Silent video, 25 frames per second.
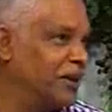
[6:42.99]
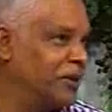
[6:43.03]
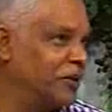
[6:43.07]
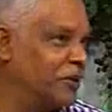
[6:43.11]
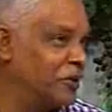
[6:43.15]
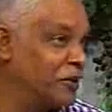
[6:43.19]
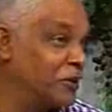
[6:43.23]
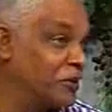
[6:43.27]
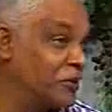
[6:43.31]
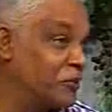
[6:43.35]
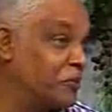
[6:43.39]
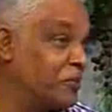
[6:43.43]
You know,
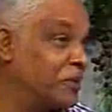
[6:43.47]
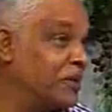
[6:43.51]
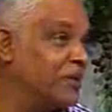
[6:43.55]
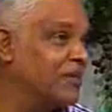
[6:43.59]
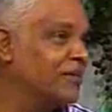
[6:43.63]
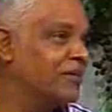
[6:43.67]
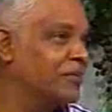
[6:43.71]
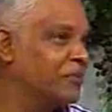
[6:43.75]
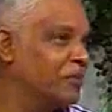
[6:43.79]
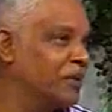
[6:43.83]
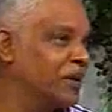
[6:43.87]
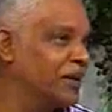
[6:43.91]
you have to be
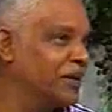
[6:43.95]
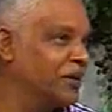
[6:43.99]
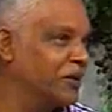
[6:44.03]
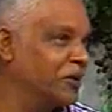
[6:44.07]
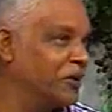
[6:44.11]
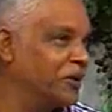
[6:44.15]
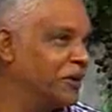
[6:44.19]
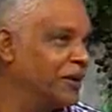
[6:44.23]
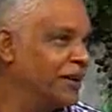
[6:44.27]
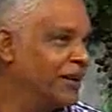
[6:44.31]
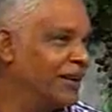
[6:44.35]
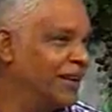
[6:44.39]
disciplined. You
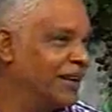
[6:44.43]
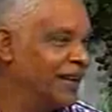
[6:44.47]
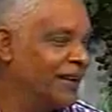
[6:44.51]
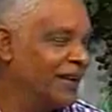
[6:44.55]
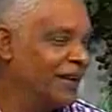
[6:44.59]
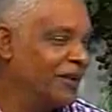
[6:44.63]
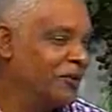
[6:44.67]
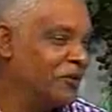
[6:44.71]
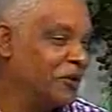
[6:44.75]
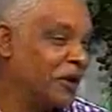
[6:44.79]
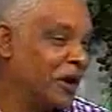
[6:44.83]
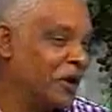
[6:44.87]
know,
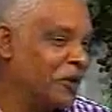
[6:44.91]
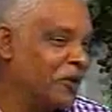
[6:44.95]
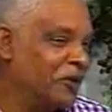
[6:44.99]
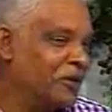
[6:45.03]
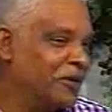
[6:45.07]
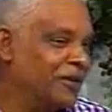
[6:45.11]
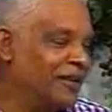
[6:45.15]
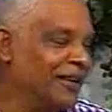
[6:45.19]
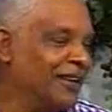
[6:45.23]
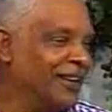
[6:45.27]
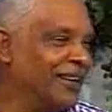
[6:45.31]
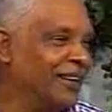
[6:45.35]
you cannot
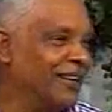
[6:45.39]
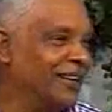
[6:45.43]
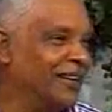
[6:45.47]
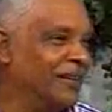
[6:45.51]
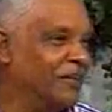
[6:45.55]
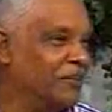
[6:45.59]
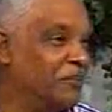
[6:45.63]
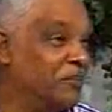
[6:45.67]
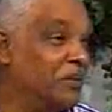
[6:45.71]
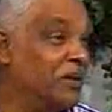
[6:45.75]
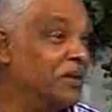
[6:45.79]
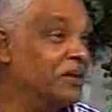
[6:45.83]

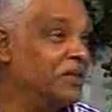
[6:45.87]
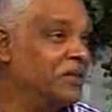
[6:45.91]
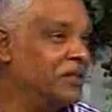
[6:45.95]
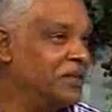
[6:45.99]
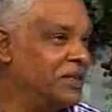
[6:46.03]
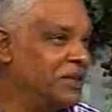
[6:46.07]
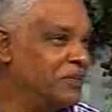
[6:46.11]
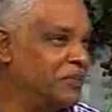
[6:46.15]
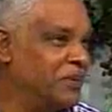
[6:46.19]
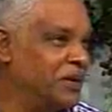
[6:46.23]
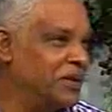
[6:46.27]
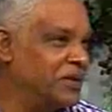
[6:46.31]
binge
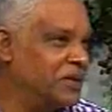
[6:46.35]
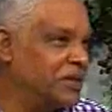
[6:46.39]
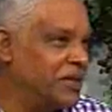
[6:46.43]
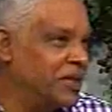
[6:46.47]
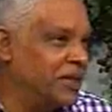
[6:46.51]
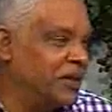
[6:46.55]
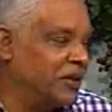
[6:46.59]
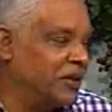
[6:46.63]
eat.